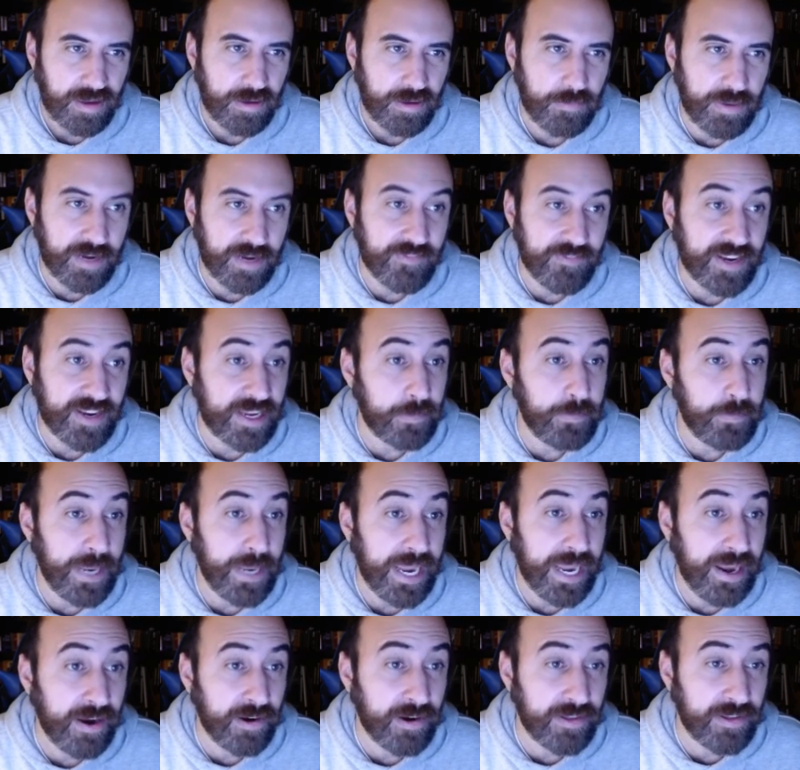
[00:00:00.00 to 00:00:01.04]
But if I
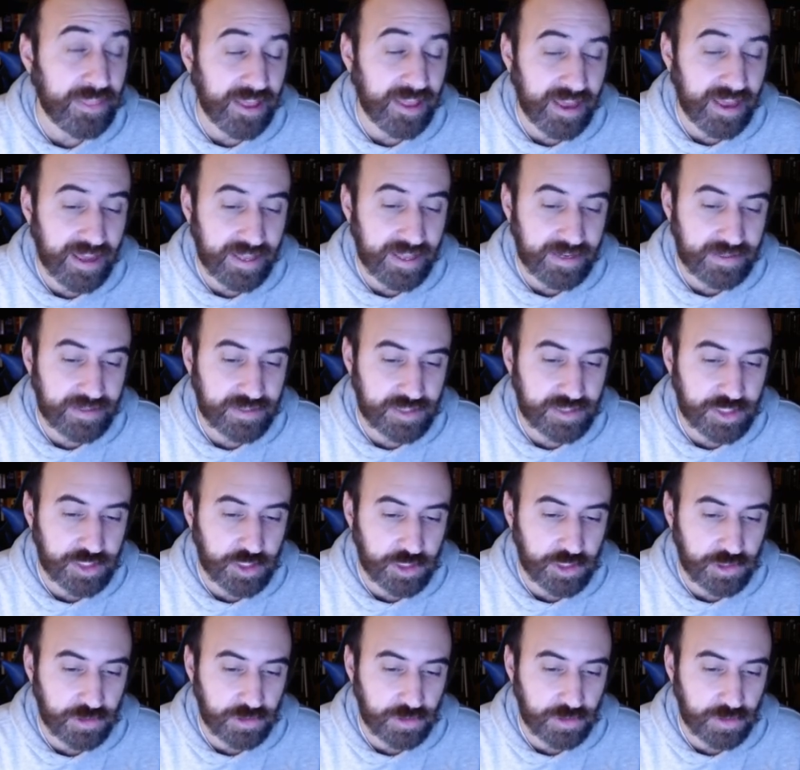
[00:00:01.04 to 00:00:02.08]
compare that
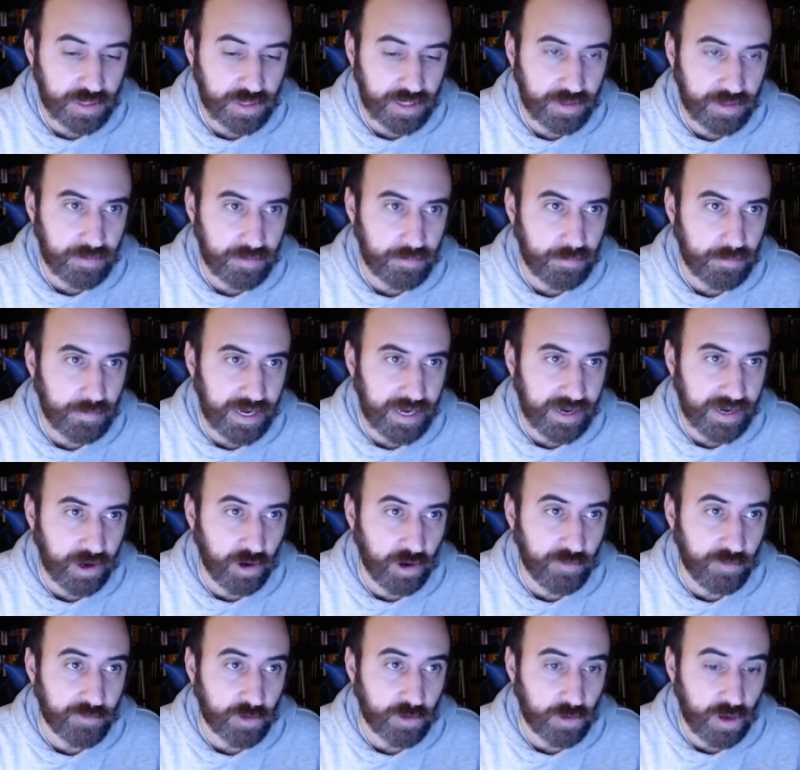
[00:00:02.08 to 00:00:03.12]
to my
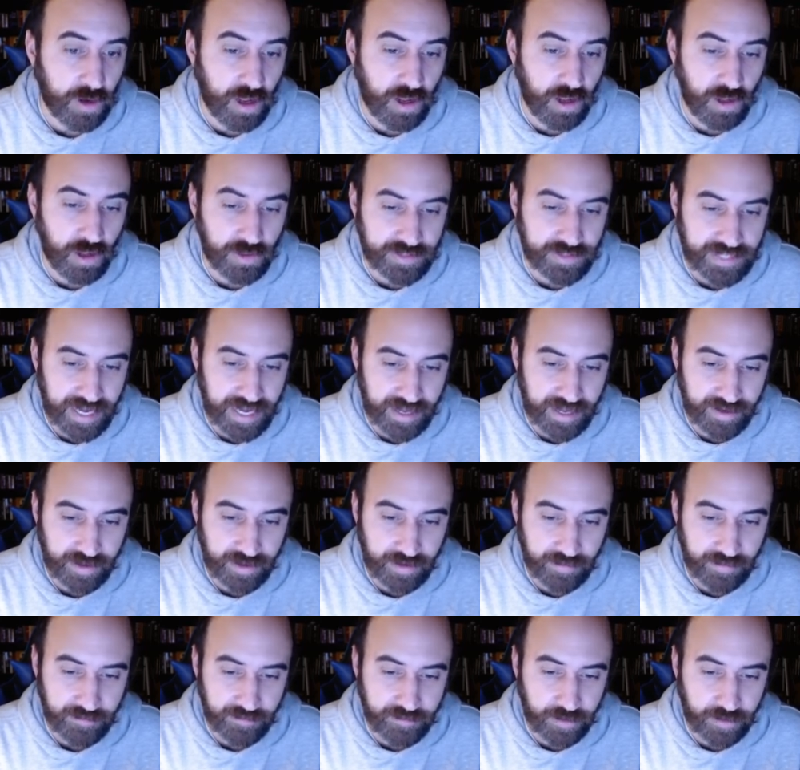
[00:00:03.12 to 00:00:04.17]
overall
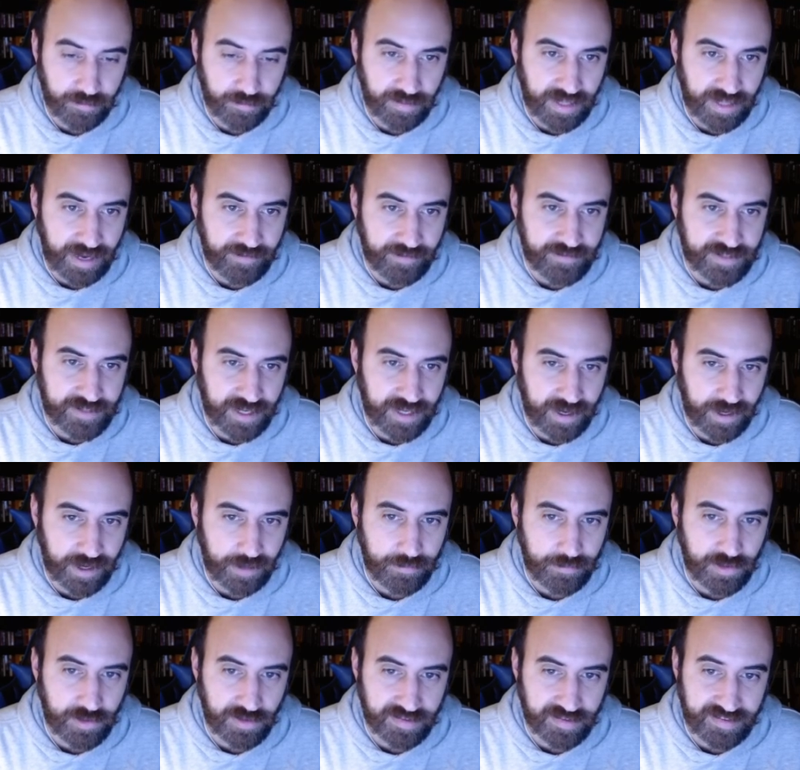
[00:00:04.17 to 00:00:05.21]
data from
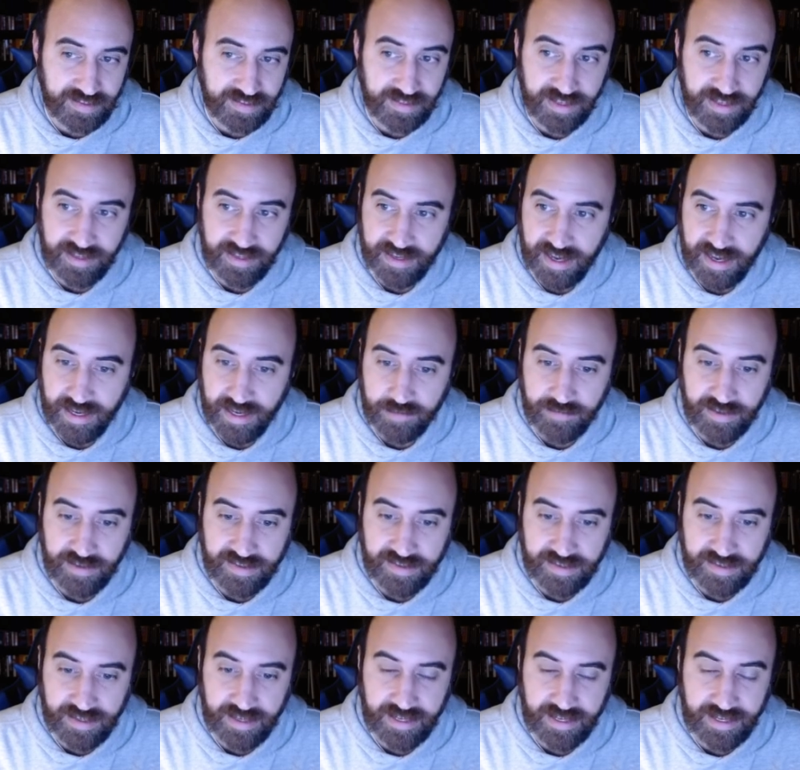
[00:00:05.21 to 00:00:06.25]
lifetime, you'll see that it kind of
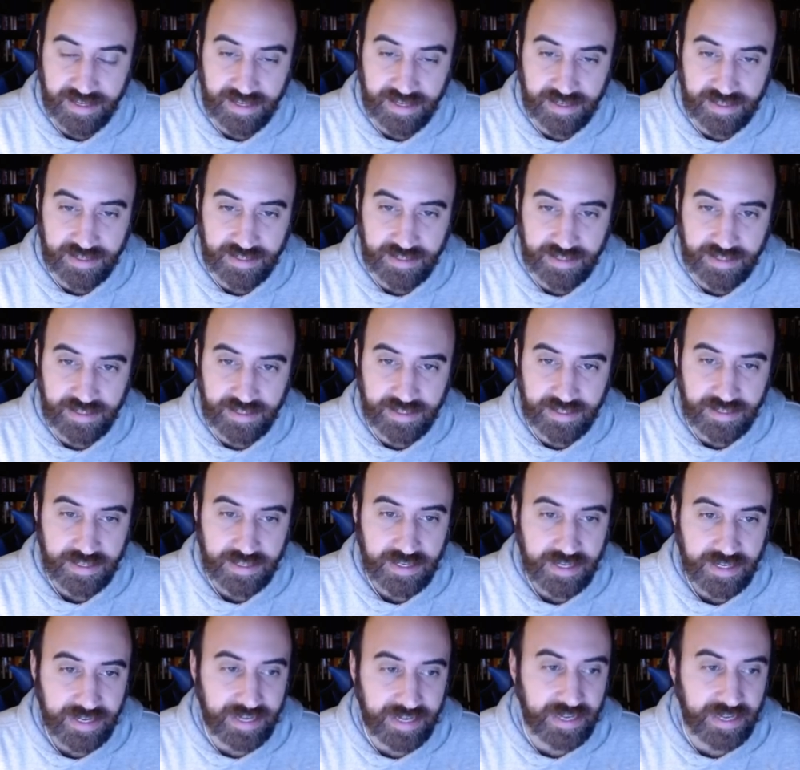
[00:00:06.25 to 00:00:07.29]
is
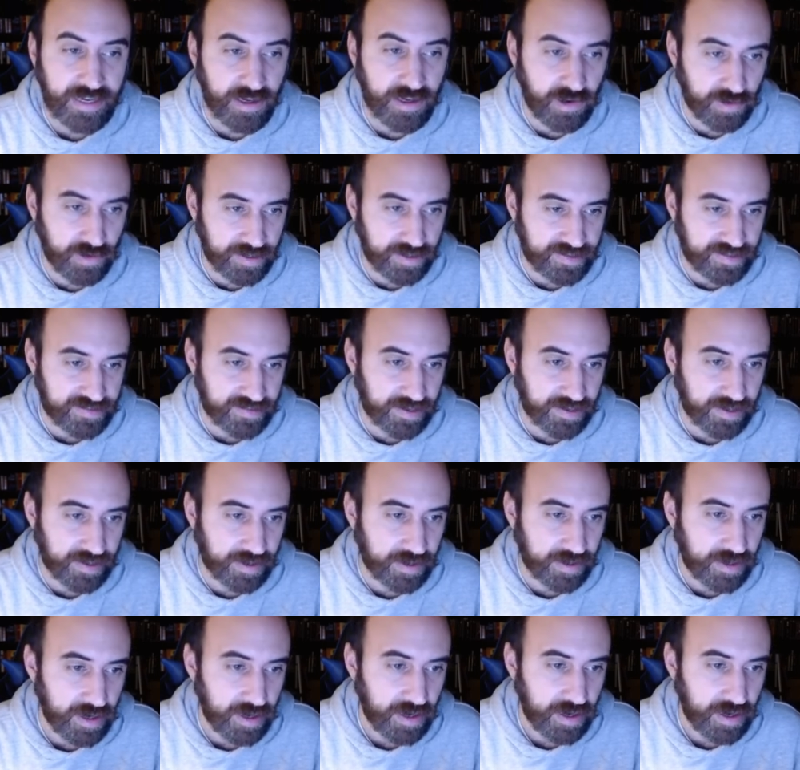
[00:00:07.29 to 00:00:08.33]
increasing.